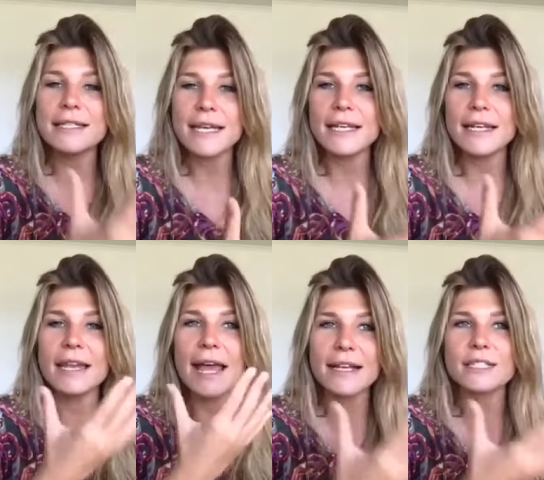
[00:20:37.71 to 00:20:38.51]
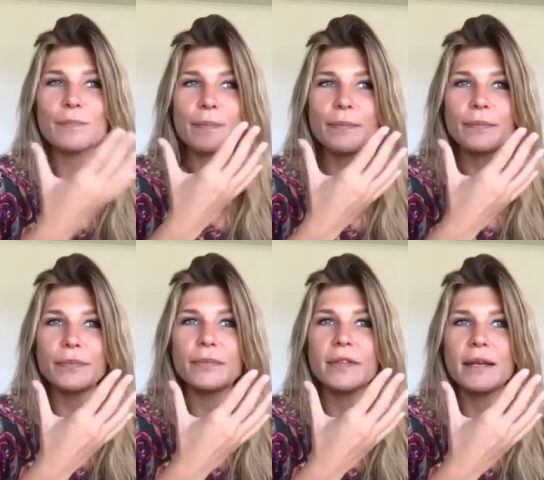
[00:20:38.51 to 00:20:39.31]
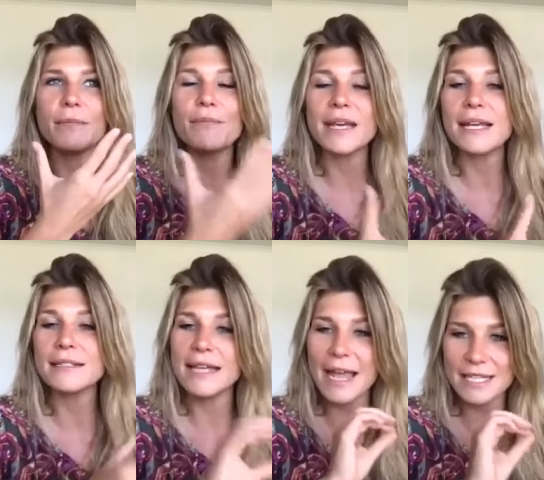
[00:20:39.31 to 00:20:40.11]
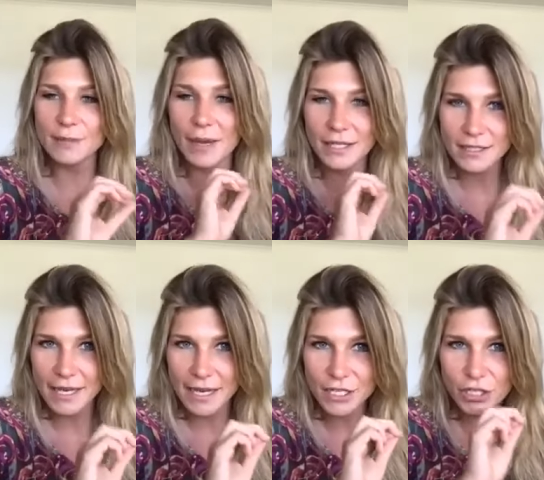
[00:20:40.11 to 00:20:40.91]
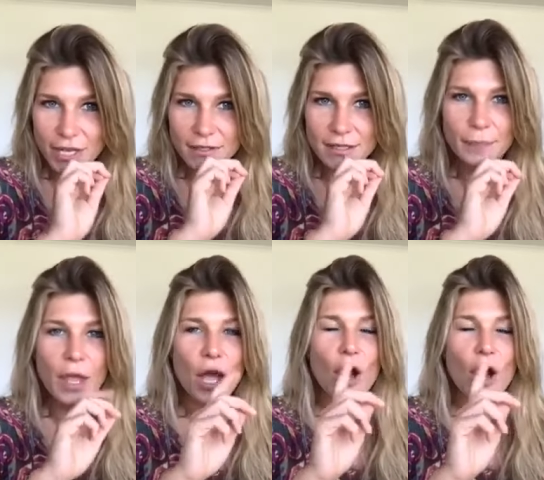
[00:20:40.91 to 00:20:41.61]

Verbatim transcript: didn't meet the expectations,